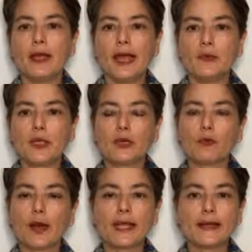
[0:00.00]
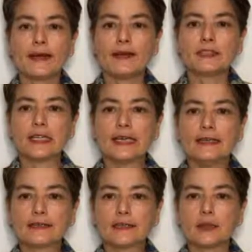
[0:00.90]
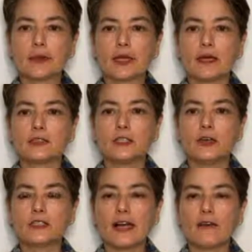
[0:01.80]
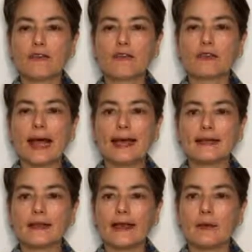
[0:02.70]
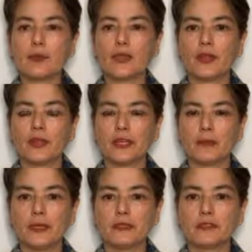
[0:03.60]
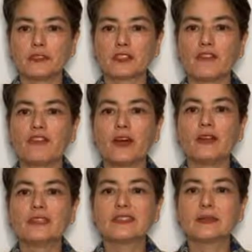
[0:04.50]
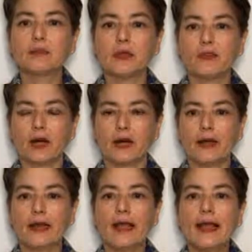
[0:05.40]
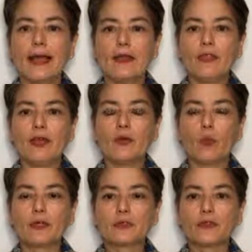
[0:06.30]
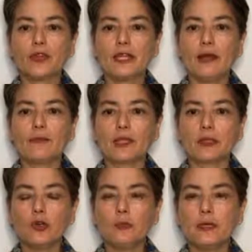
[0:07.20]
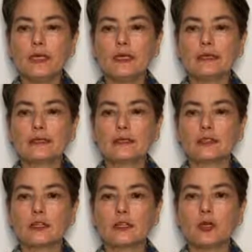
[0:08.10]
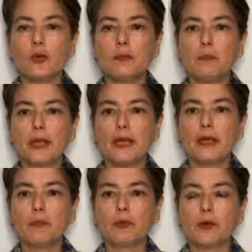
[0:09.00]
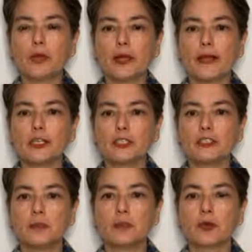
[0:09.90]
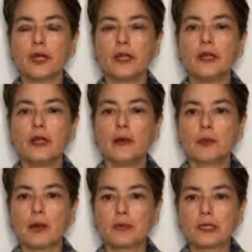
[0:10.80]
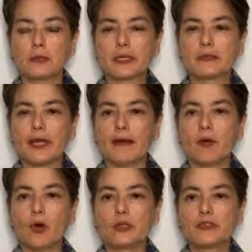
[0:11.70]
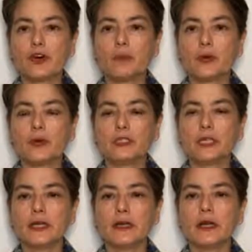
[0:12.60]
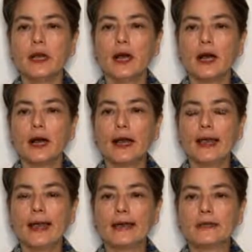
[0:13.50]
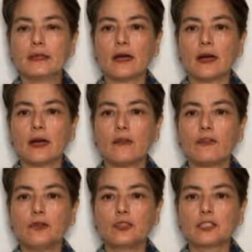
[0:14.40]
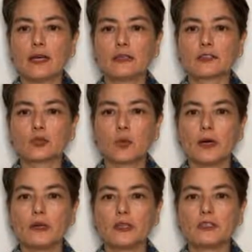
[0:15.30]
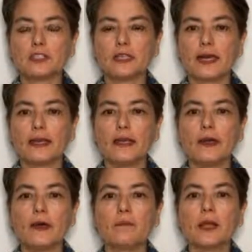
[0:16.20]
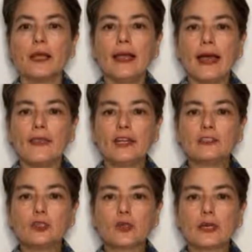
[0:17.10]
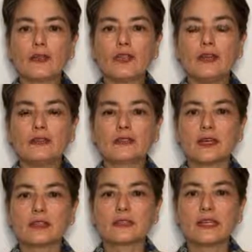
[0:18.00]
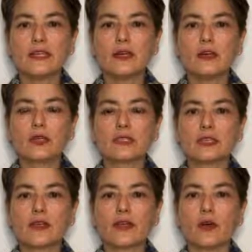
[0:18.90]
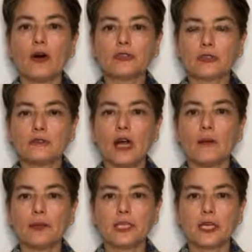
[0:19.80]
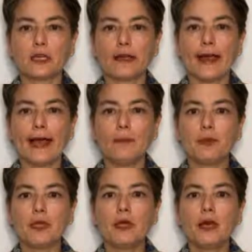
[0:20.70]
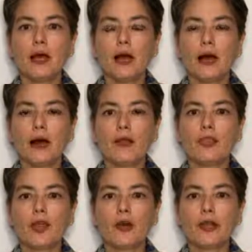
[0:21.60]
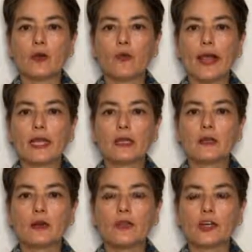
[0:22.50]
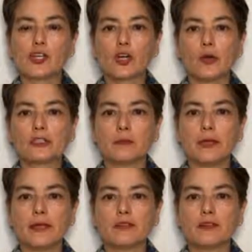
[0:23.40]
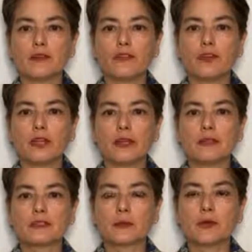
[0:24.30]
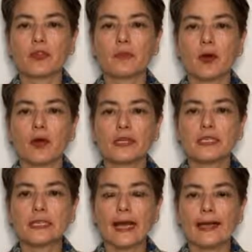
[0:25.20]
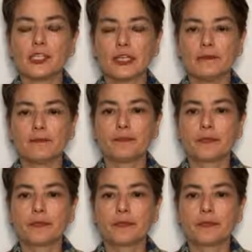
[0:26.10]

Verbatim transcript: And we can recognize it easily because notice how flattened the epithelium is. It's very simplified. And then what's filling up the lumen is this gluey pink proteinaceous debris, probably a little bit of TAM Horsfall protein, and a few cells as well. You can see that here. And then as you look at these cells here, you can tell they're also not particularly happy. They're irregular, they're showing some eosinophilia, some of them are detaching.